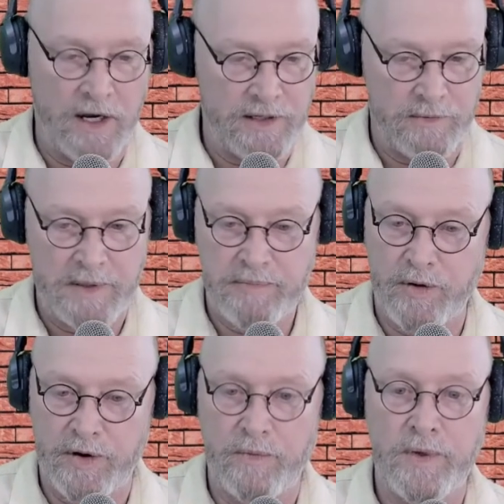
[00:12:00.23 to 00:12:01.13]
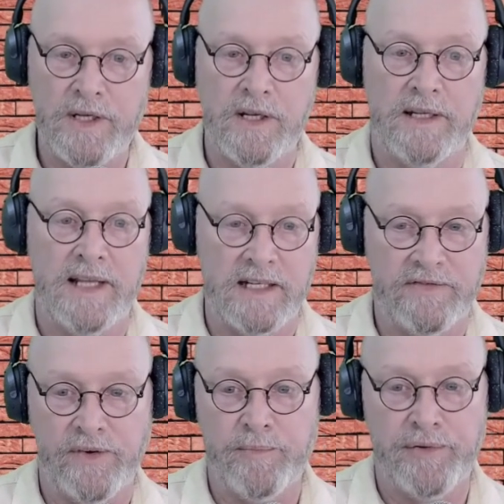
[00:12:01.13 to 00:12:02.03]
report, that's
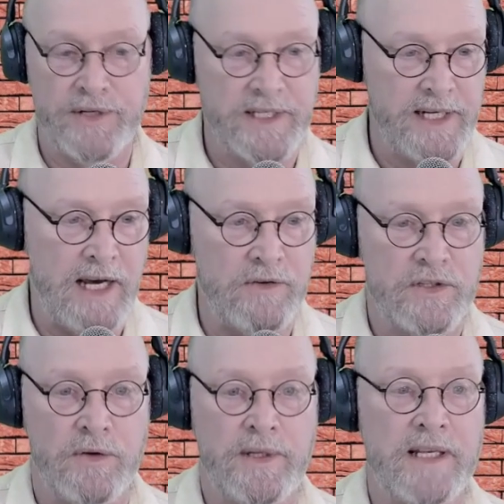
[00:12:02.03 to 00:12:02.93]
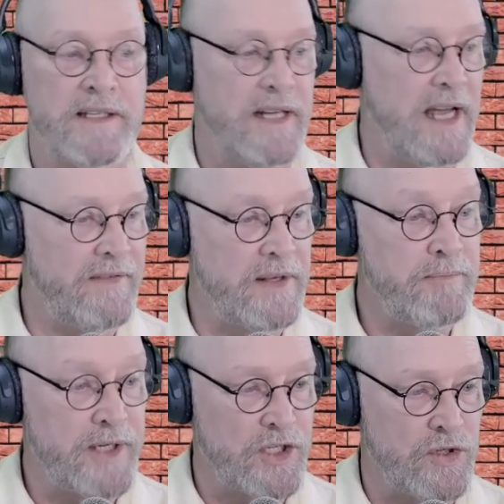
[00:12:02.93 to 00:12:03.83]
for printing out, so it doesn't have the
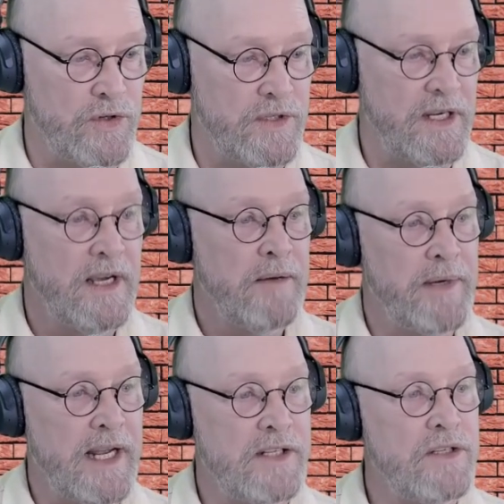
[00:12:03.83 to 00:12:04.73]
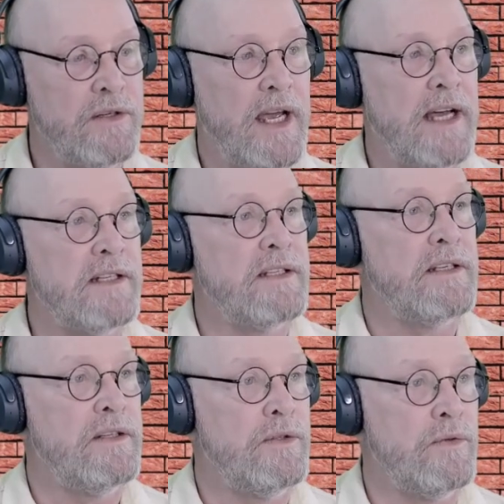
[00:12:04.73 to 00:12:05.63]
pictures. But as
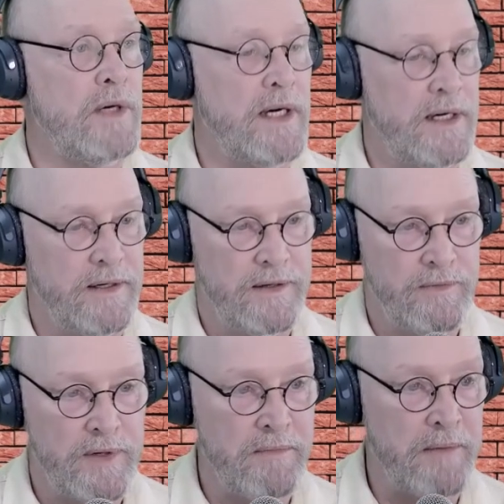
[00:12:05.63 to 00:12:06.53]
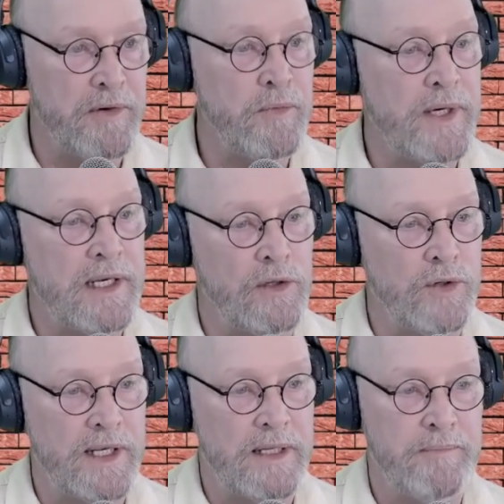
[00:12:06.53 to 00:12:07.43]
you remember, we can look
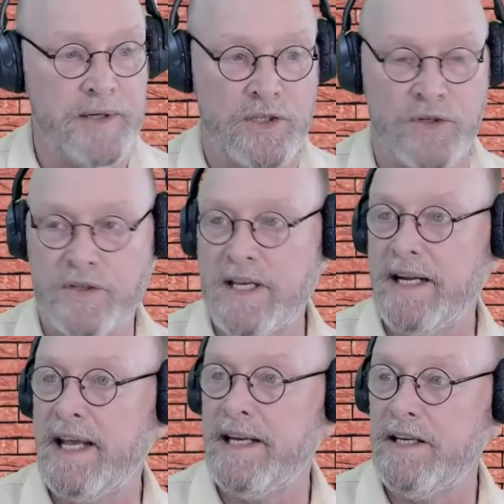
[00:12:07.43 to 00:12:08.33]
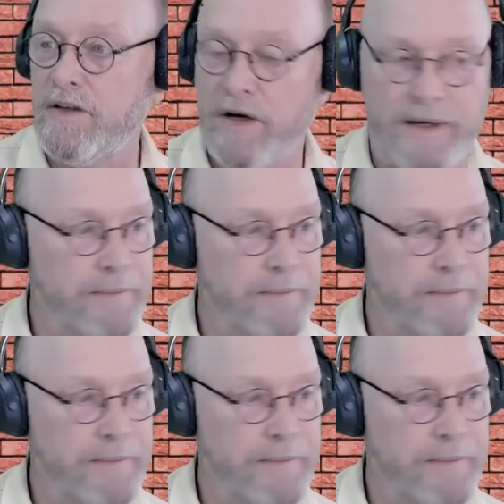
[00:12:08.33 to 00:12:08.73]
at the pictures at any time.